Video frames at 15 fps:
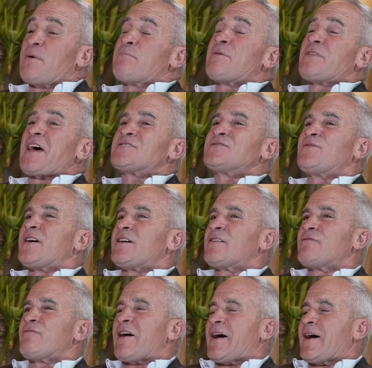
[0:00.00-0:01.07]
that's very
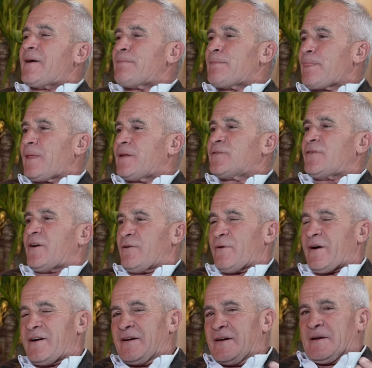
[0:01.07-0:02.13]
rare. That's very
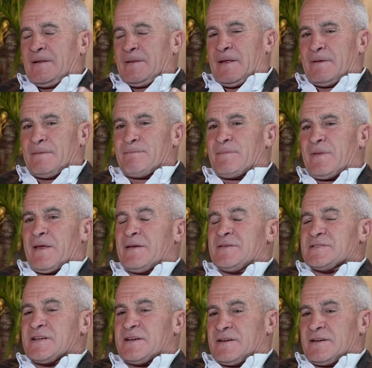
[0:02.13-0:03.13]
rare. It's if